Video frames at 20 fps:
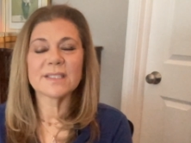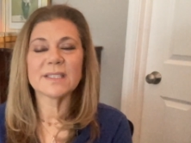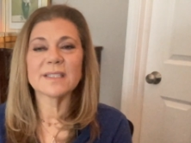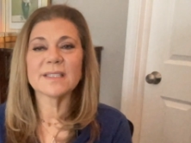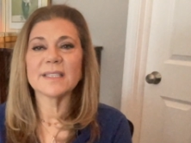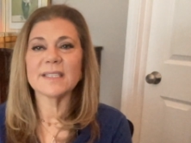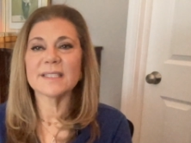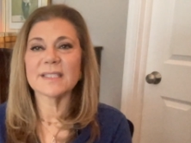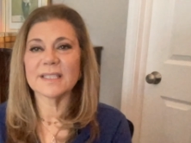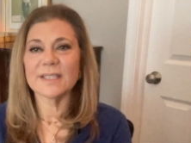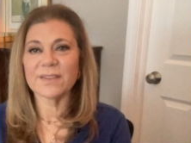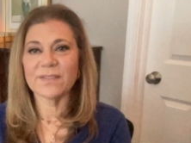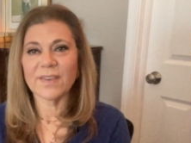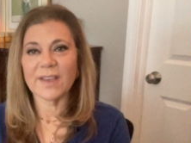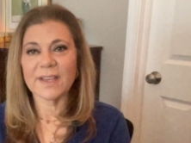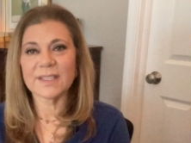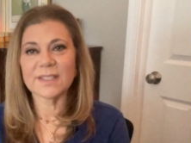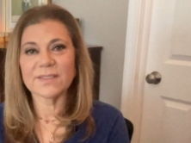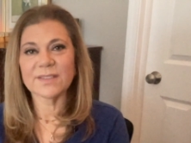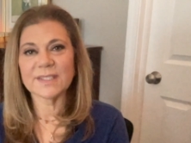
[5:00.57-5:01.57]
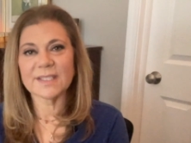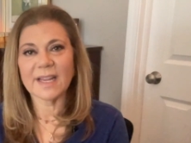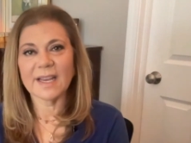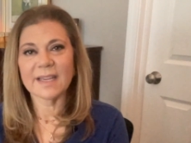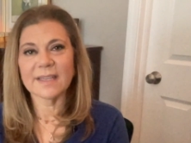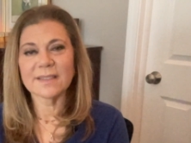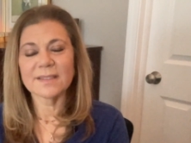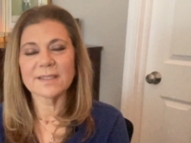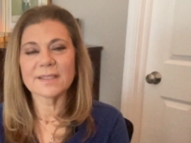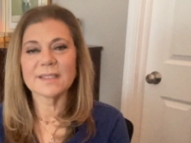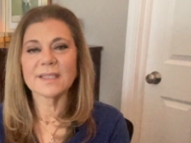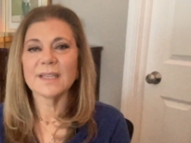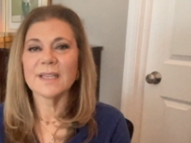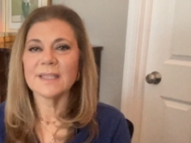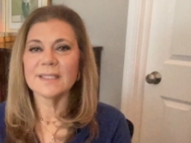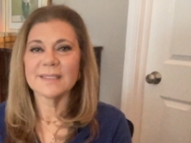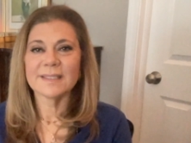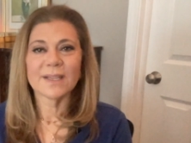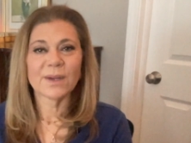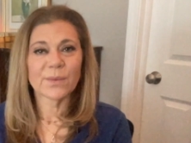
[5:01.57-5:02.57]
to these ineffective styles?
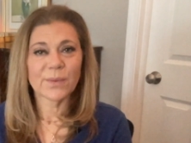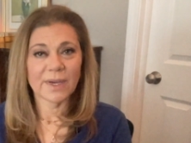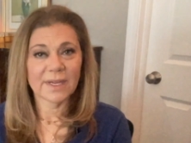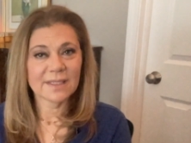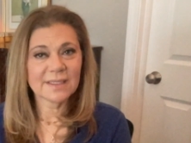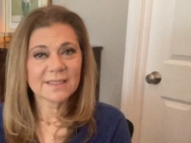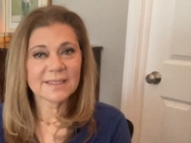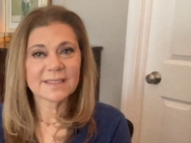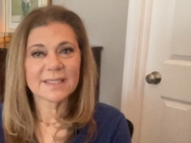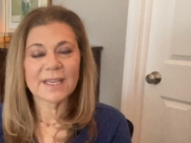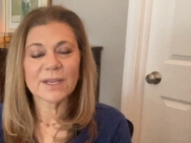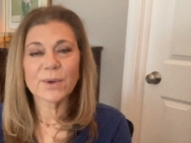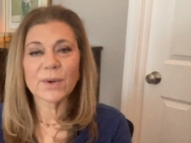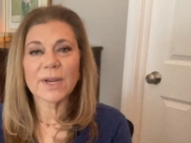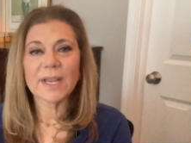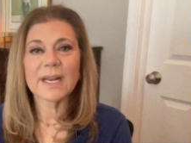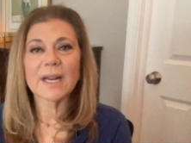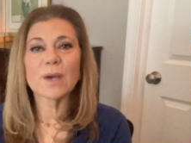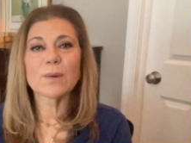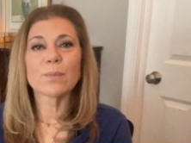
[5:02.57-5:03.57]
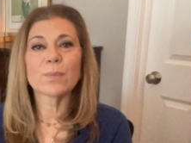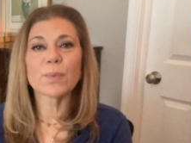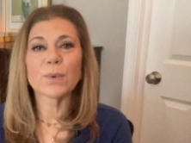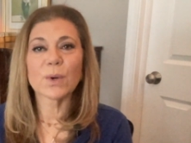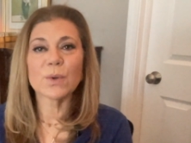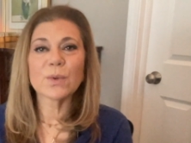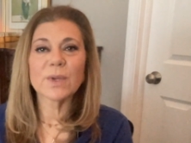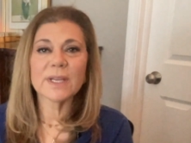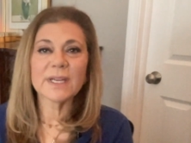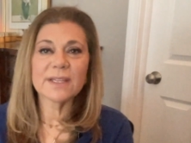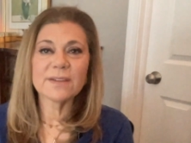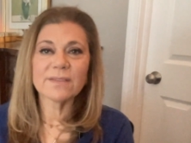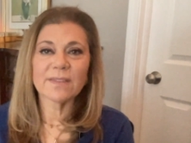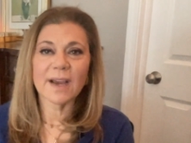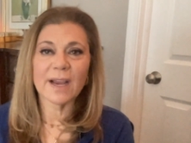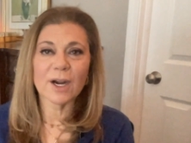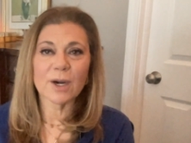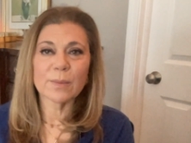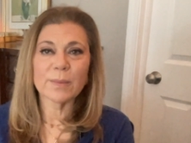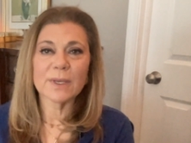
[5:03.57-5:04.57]
Well, they create a broken
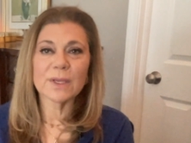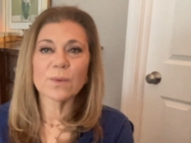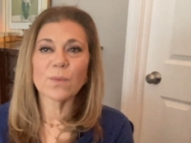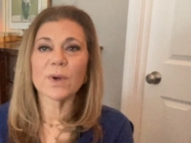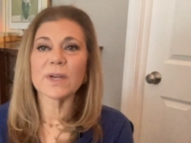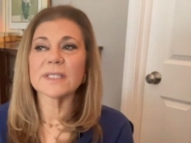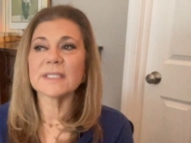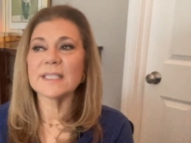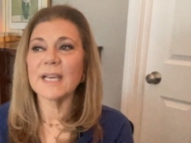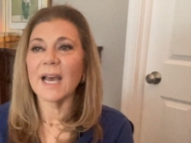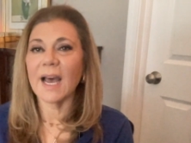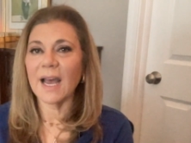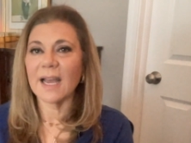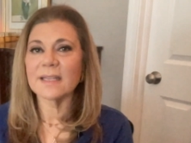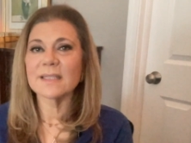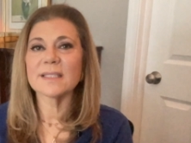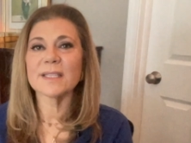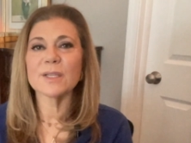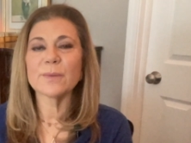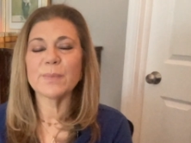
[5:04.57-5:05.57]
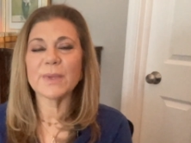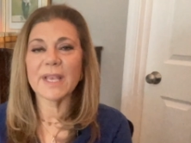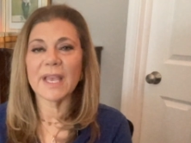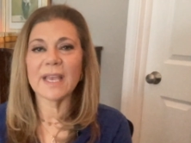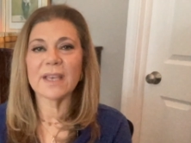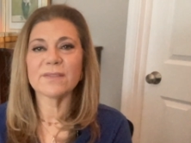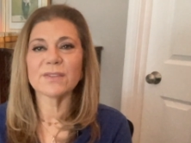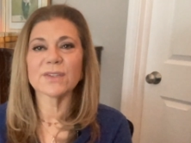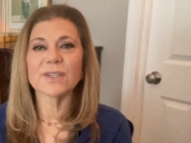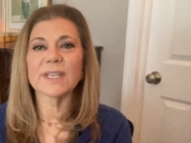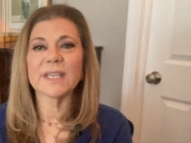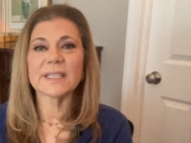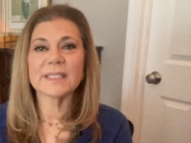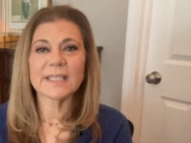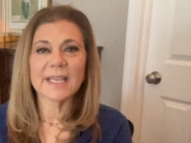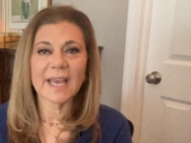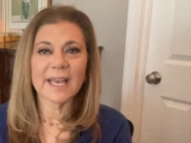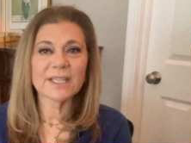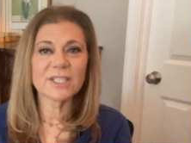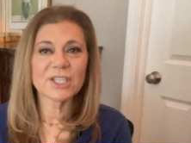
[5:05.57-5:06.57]
environment where toxic behavior can
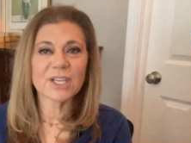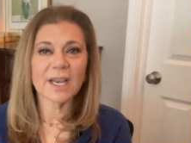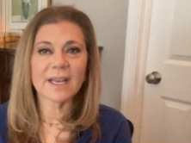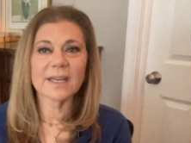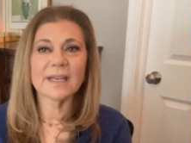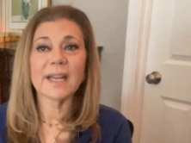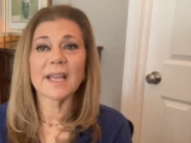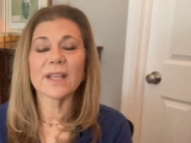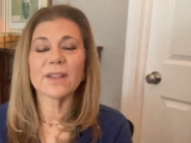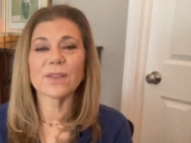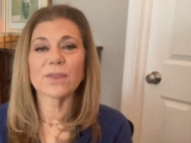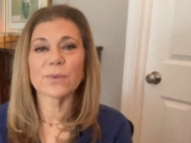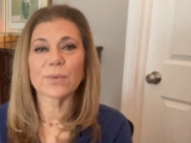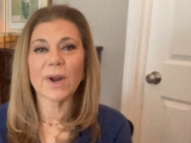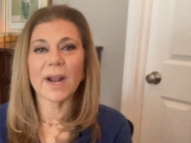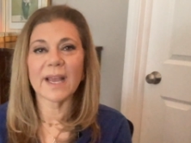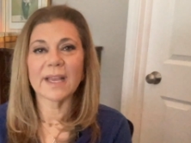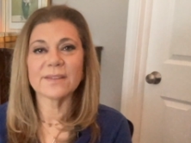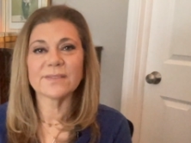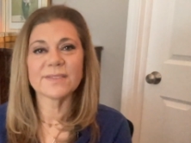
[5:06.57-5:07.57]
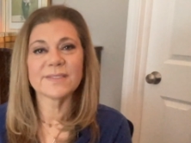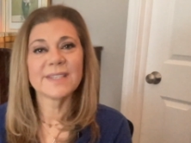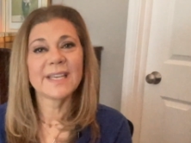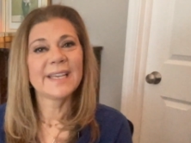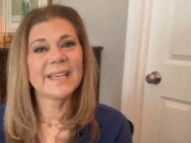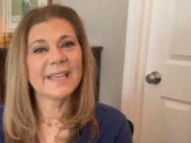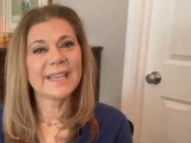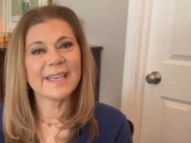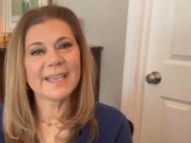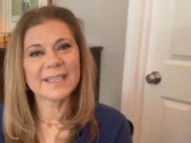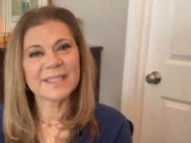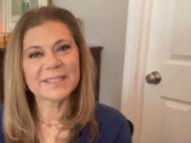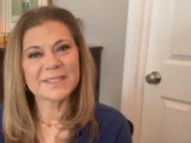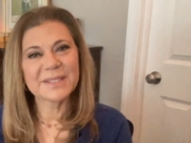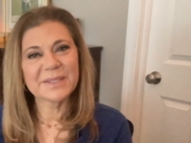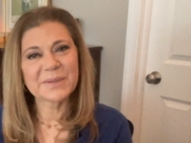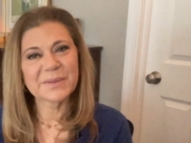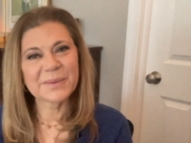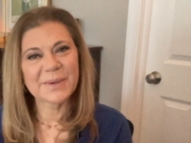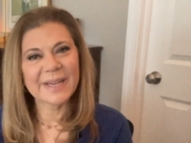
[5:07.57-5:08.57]
catch on and thrive. And,
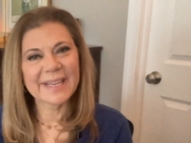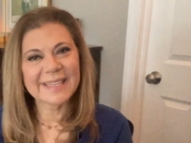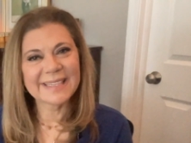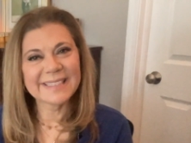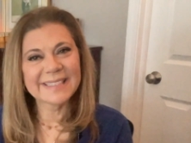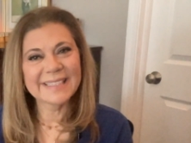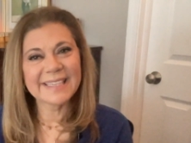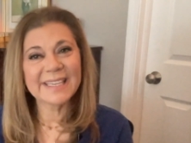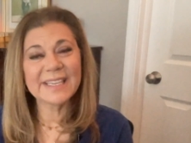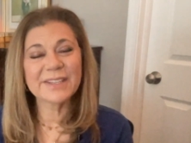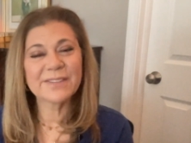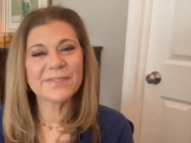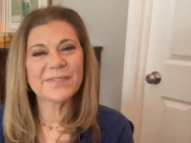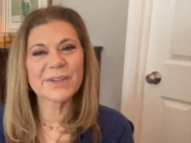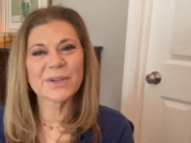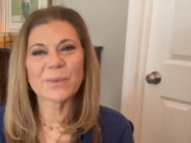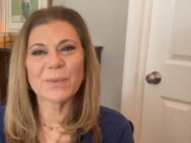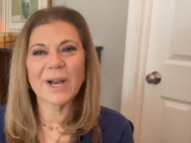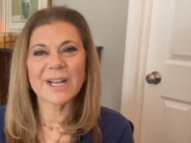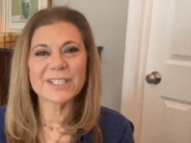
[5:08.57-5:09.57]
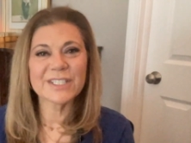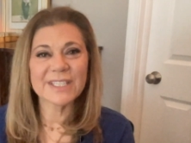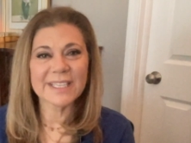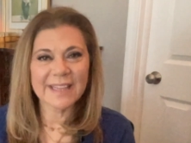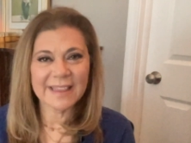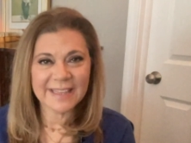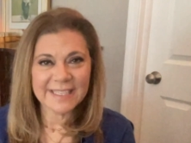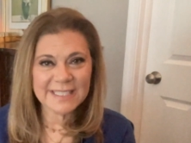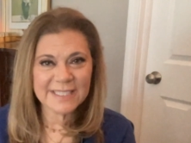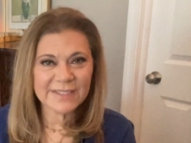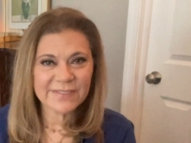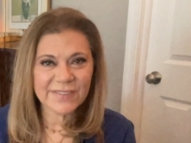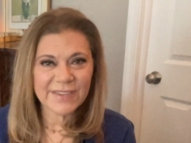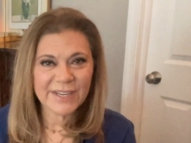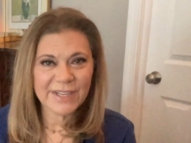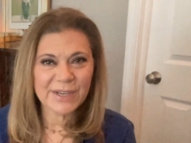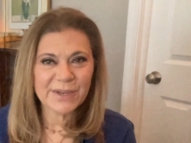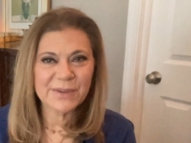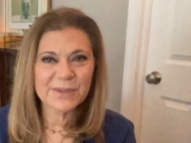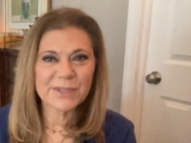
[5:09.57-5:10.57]
well, if you're watching this
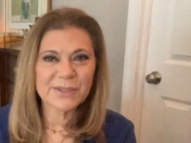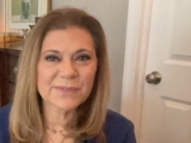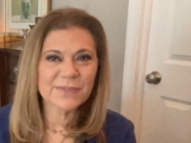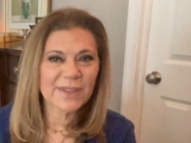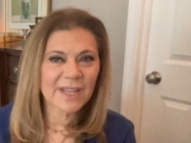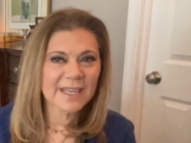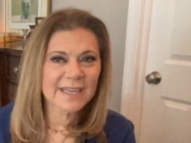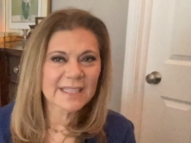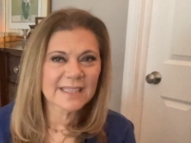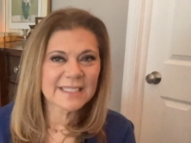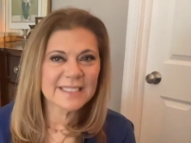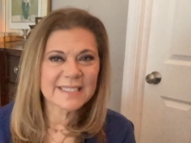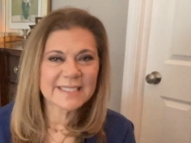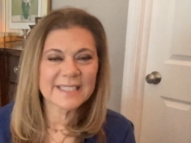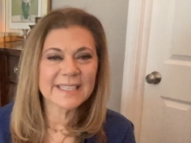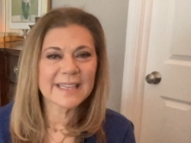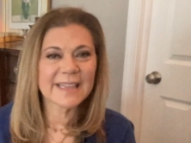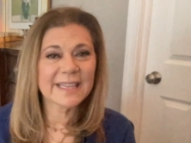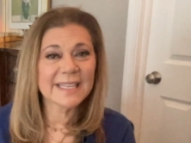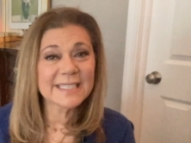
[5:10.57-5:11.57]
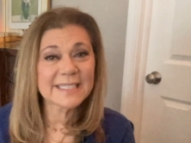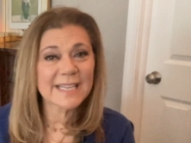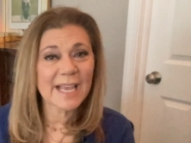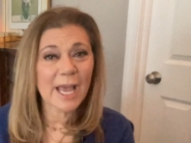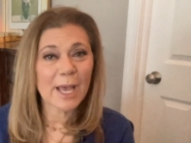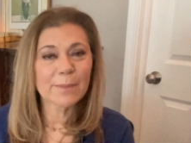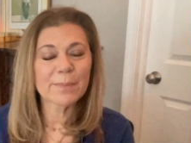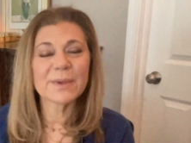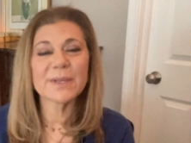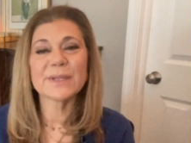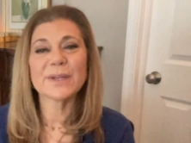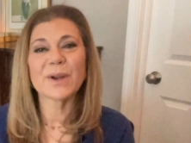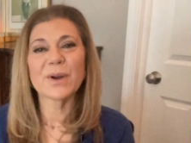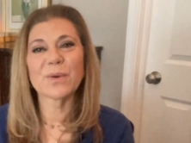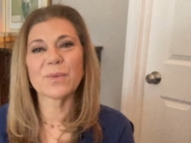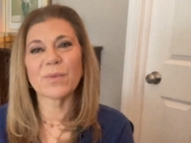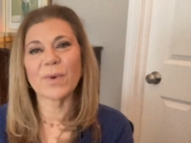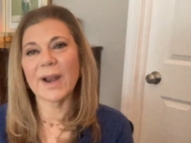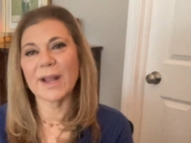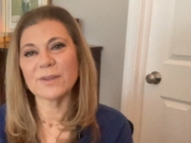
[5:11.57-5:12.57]
video, you've likely seen this happen
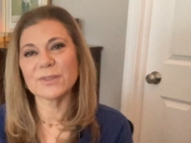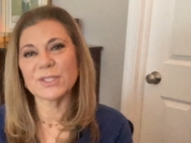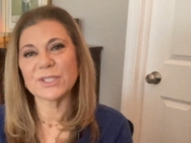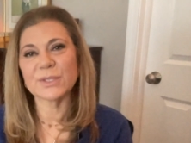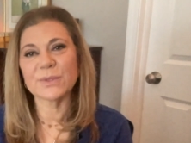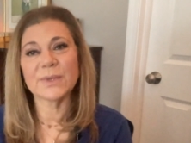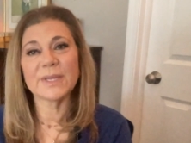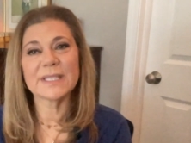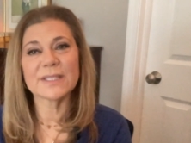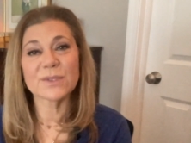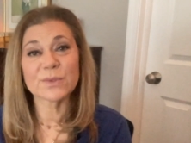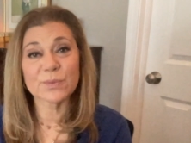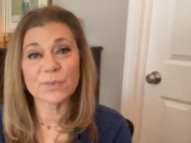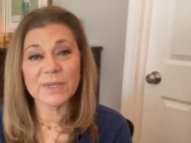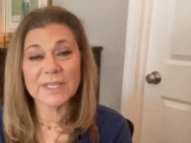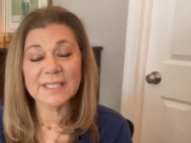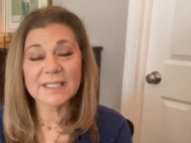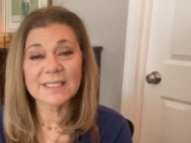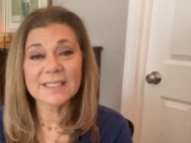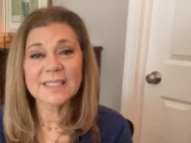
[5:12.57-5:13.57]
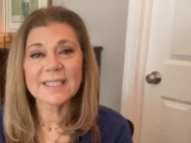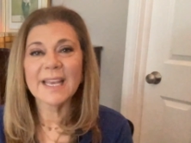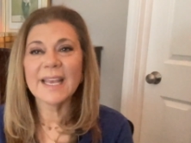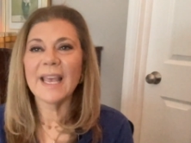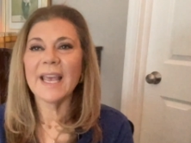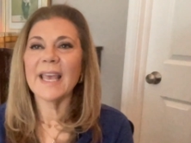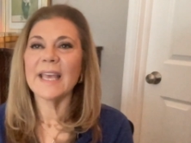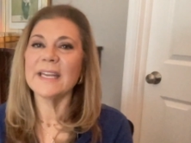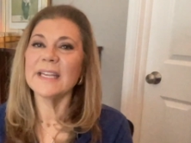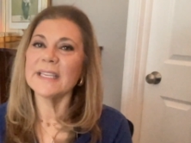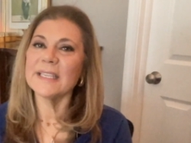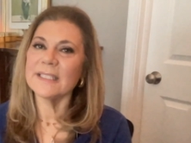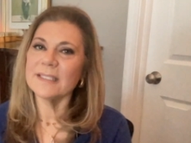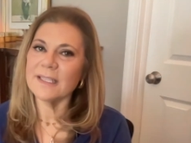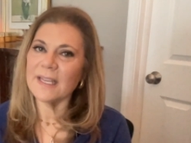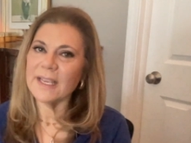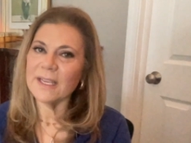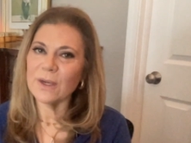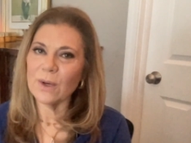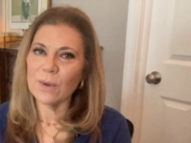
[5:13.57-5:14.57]
around you. It's real and it can
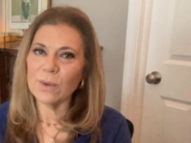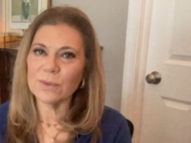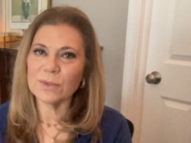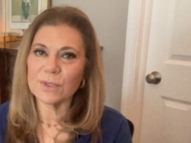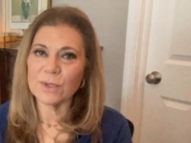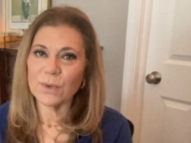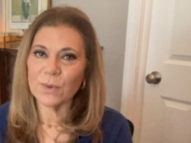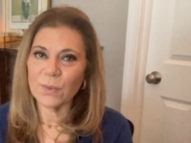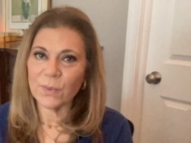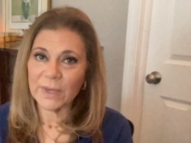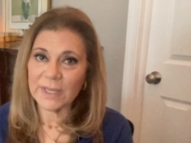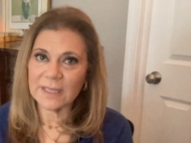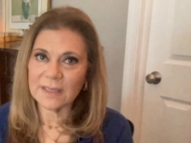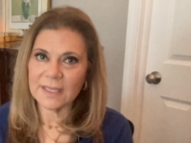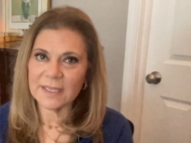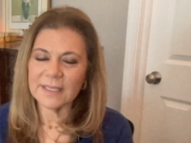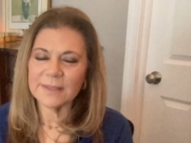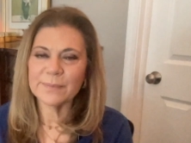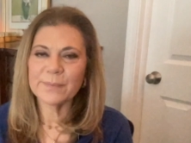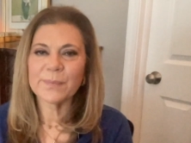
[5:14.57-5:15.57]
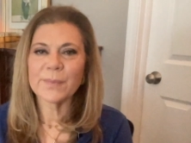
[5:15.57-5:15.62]
take hold quickly.